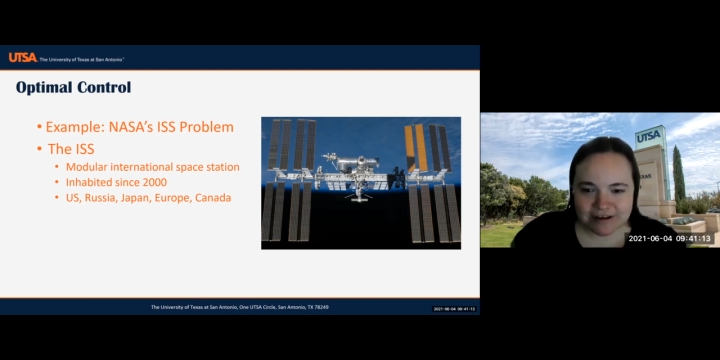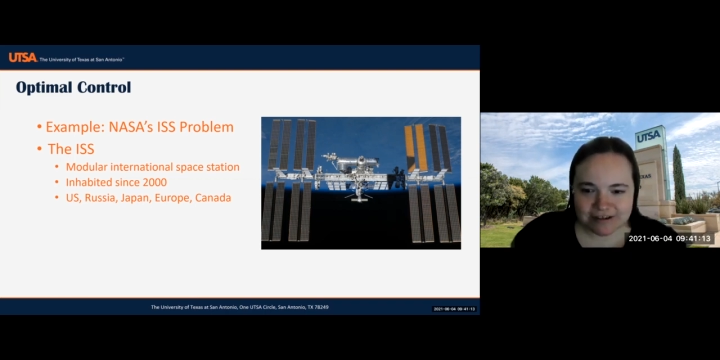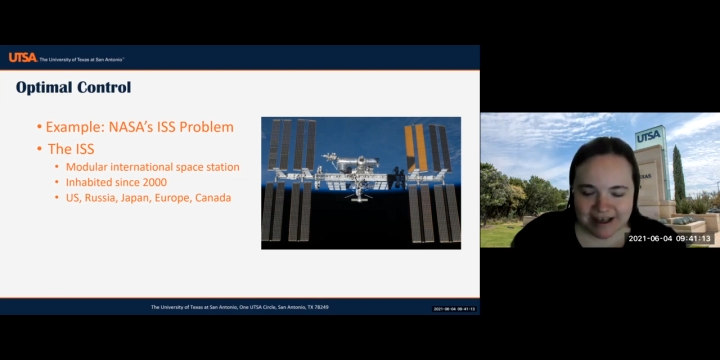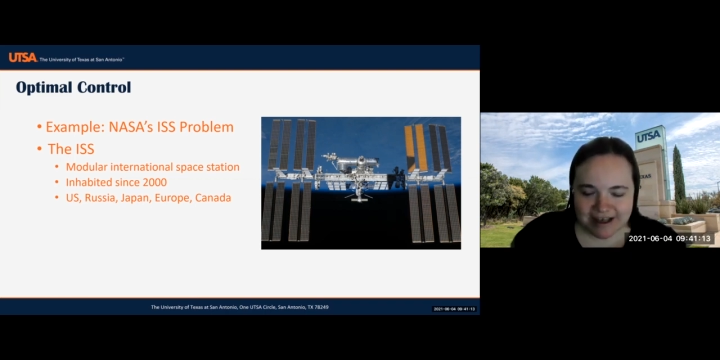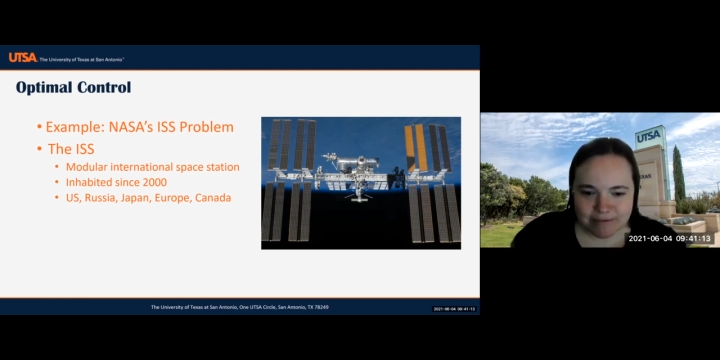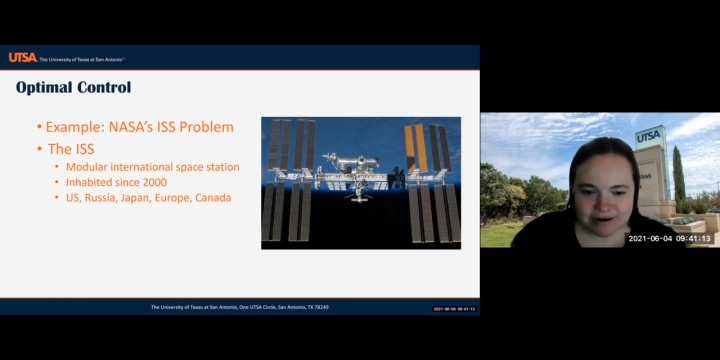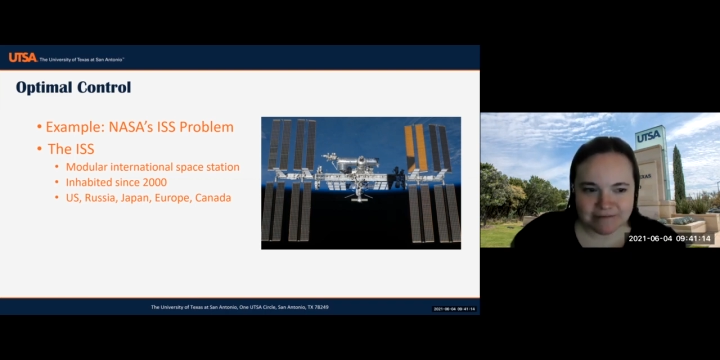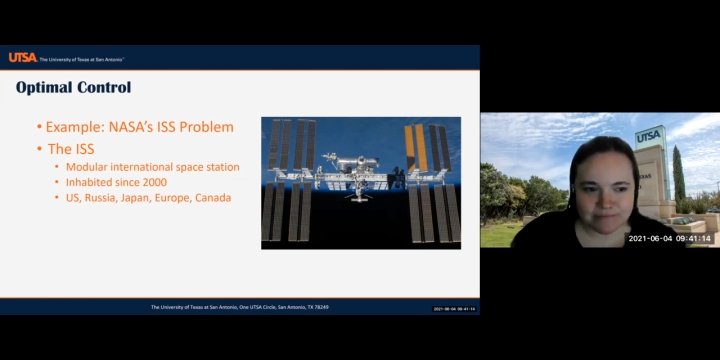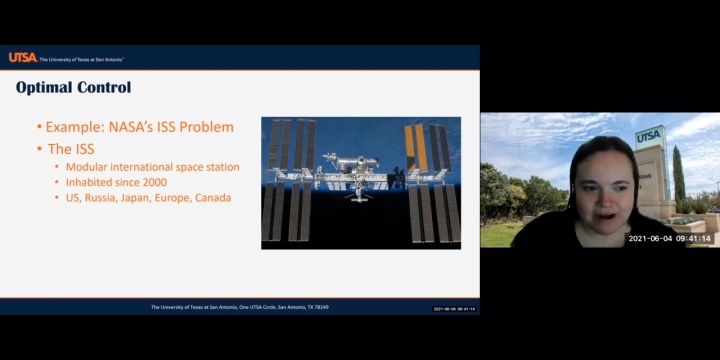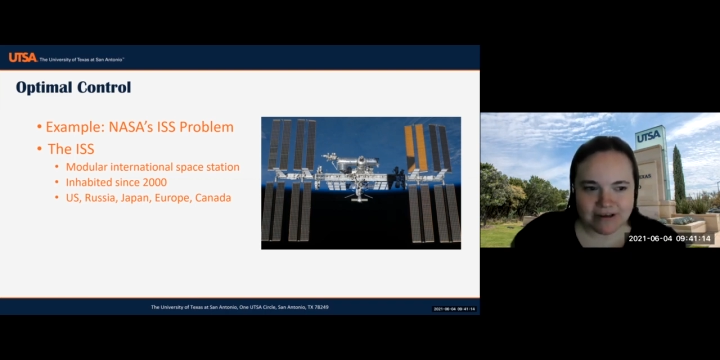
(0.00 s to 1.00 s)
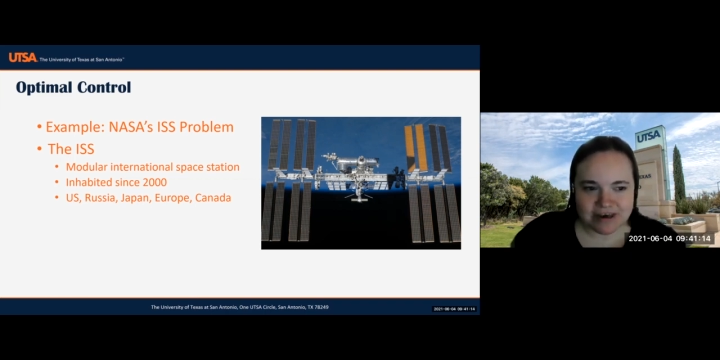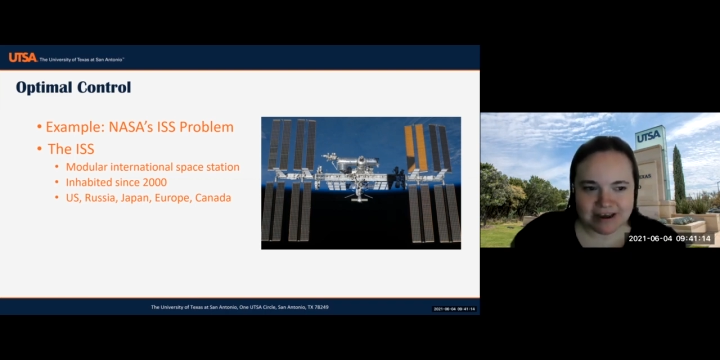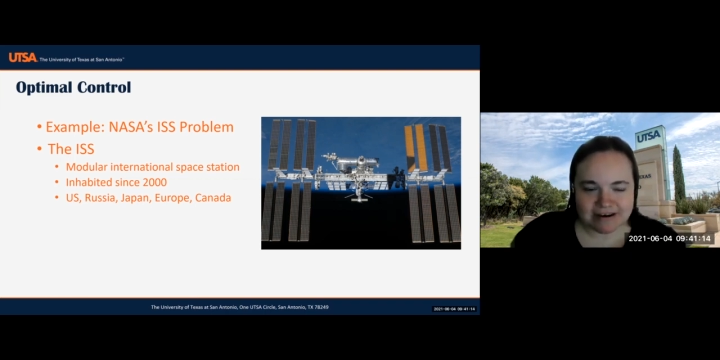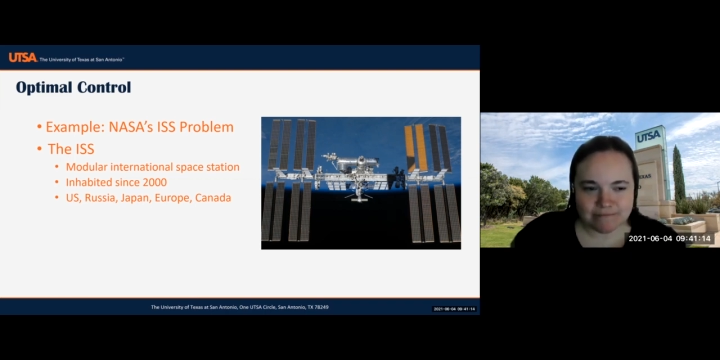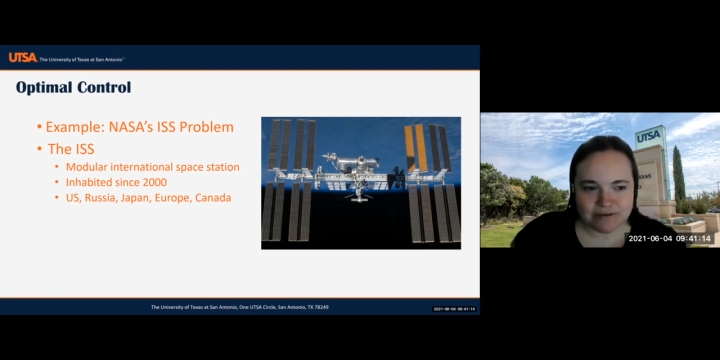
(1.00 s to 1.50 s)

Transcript: collaborative project